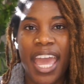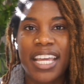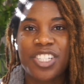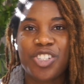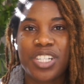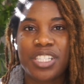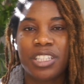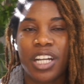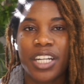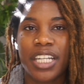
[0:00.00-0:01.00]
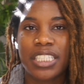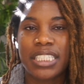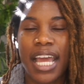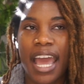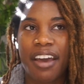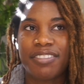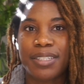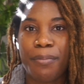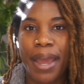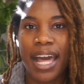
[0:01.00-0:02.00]
It's just learning to have
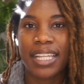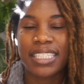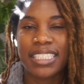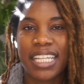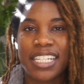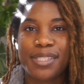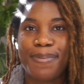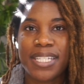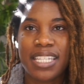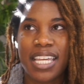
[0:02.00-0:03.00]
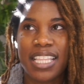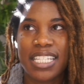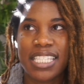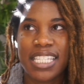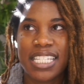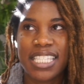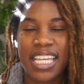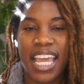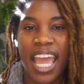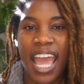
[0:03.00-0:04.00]
some balance, and especially in this
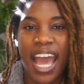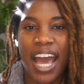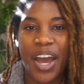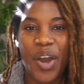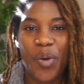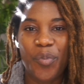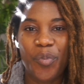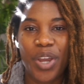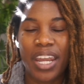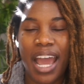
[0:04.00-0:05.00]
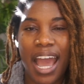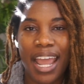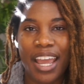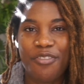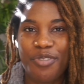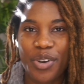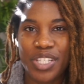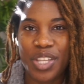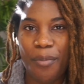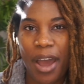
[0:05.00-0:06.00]
season when I am
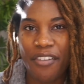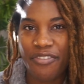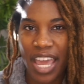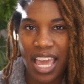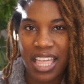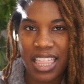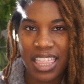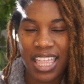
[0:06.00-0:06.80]
focused on my faith